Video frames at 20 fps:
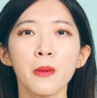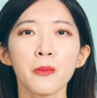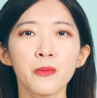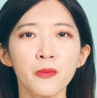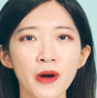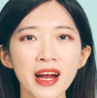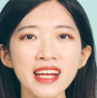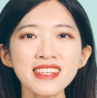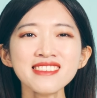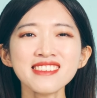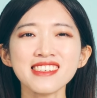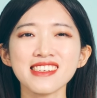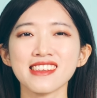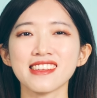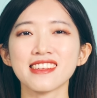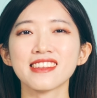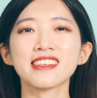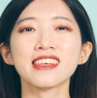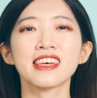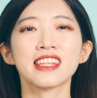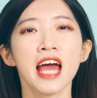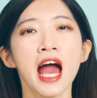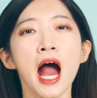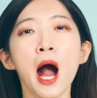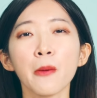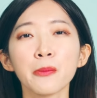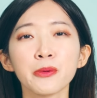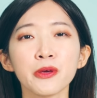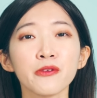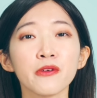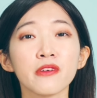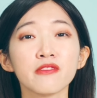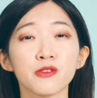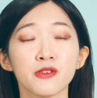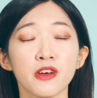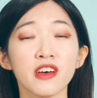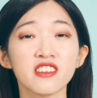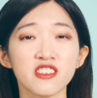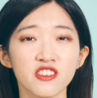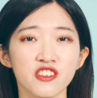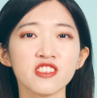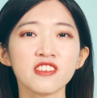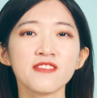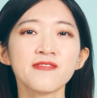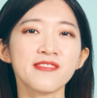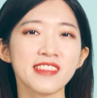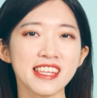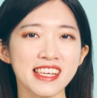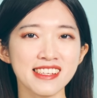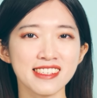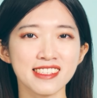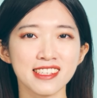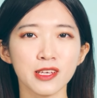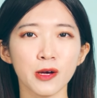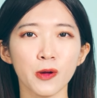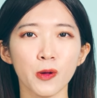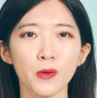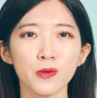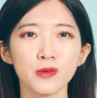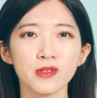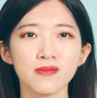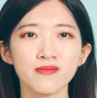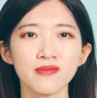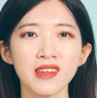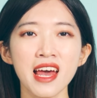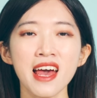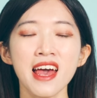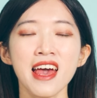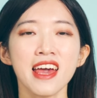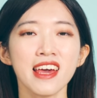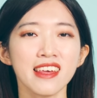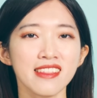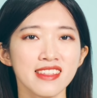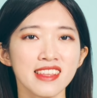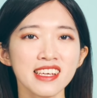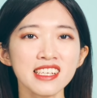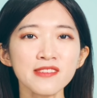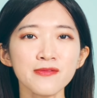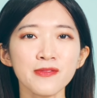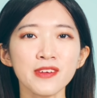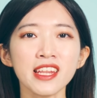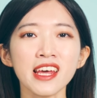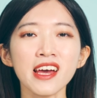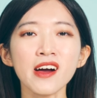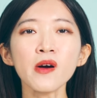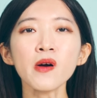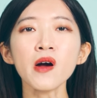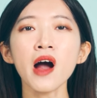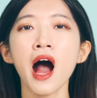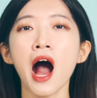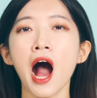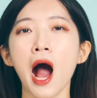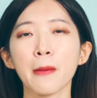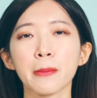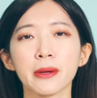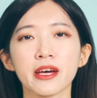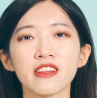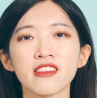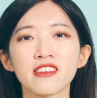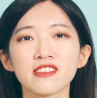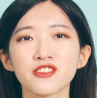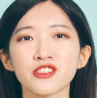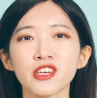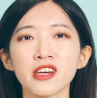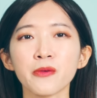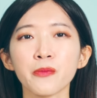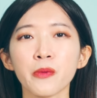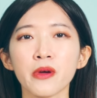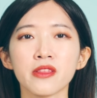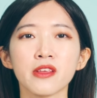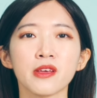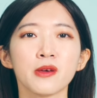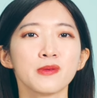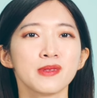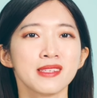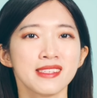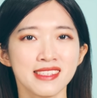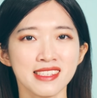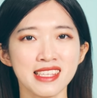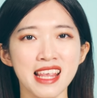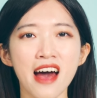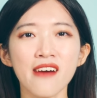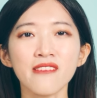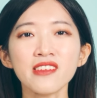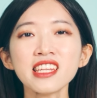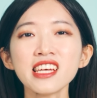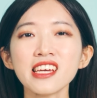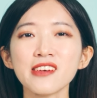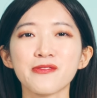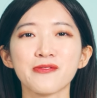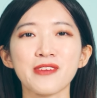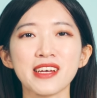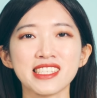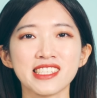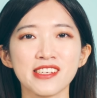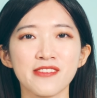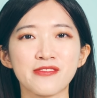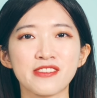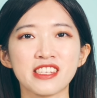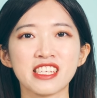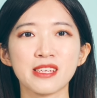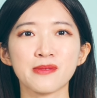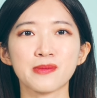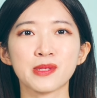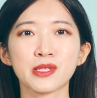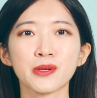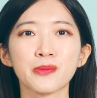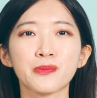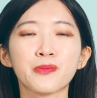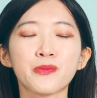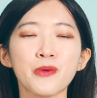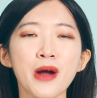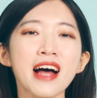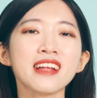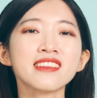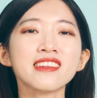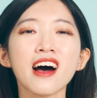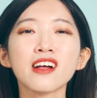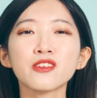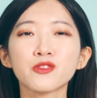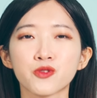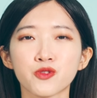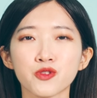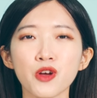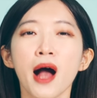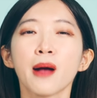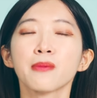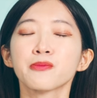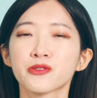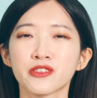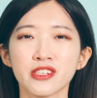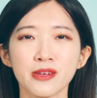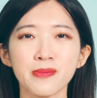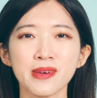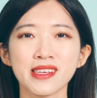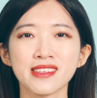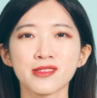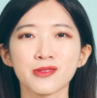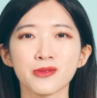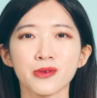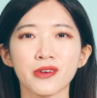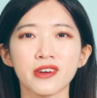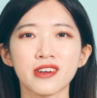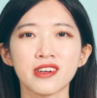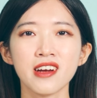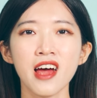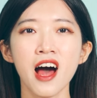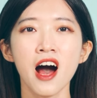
Branding can help you to achieve these goals. In this video, I'm gonna share with you 7 effective tips to brand a dropshipping store.